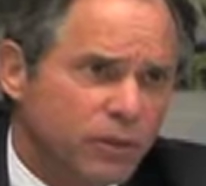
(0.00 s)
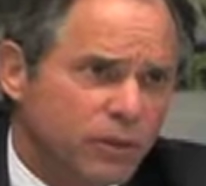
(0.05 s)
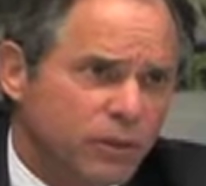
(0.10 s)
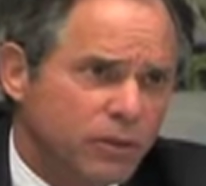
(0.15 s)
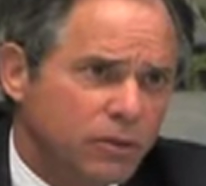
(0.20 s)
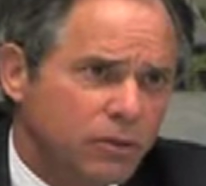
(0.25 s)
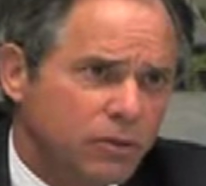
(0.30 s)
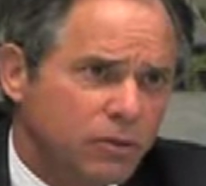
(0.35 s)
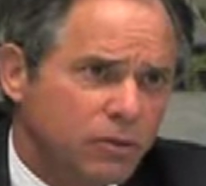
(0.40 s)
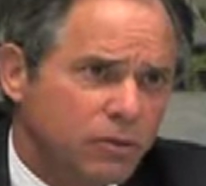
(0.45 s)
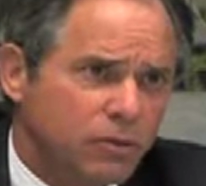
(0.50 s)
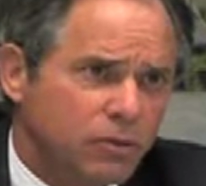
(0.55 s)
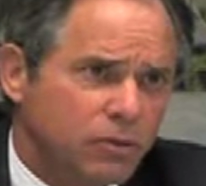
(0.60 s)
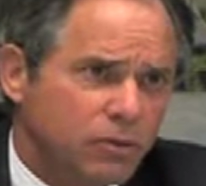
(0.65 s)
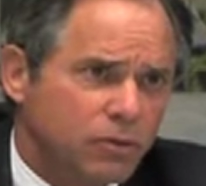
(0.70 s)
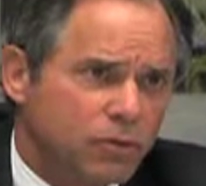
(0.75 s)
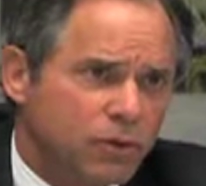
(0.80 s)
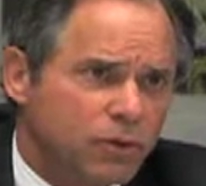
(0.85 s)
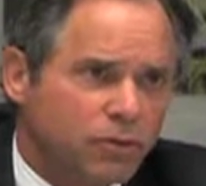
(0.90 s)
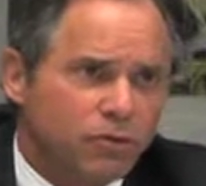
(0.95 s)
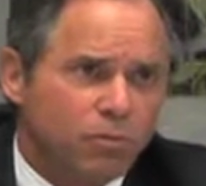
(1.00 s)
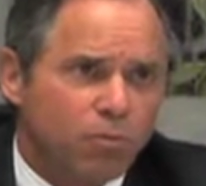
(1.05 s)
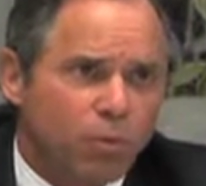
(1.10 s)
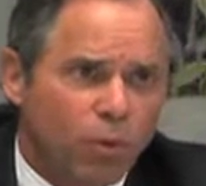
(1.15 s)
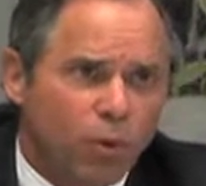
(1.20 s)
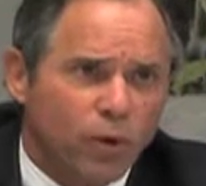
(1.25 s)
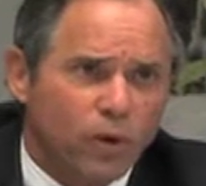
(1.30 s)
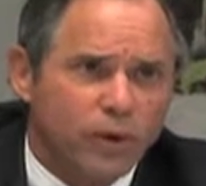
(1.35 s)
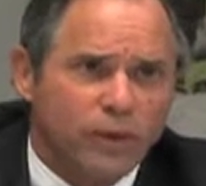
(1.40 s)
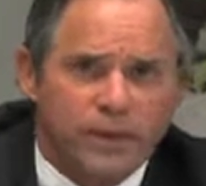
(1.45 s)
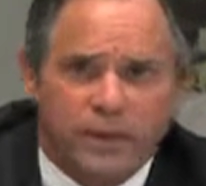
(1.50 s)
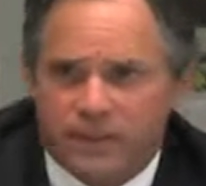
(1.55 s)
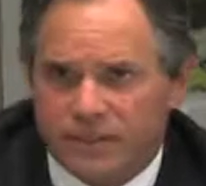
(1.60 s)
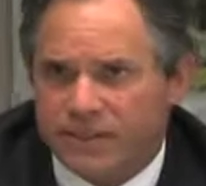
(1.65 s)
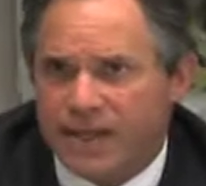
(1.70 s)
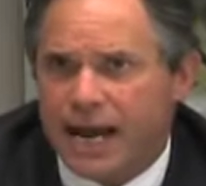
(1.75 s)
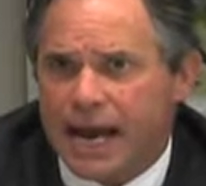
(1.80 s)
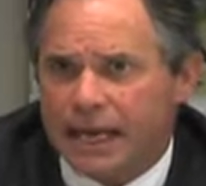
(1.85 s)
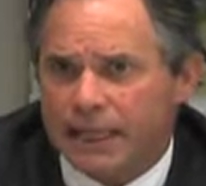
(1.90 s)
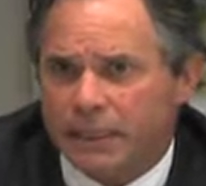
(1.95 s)
is as important
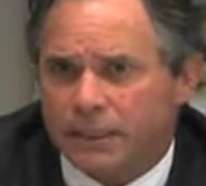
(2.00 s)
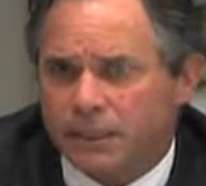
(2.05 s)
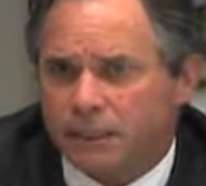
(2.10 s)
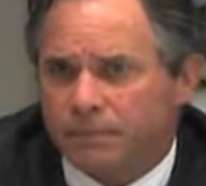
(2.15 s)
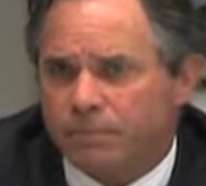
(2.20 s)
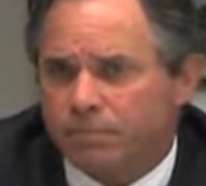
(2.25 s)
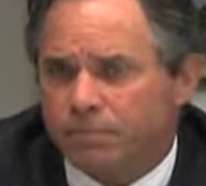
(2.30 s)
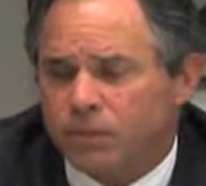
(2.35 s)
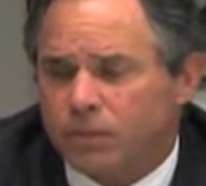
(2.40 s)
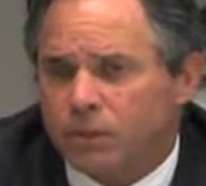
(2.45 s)
as acting.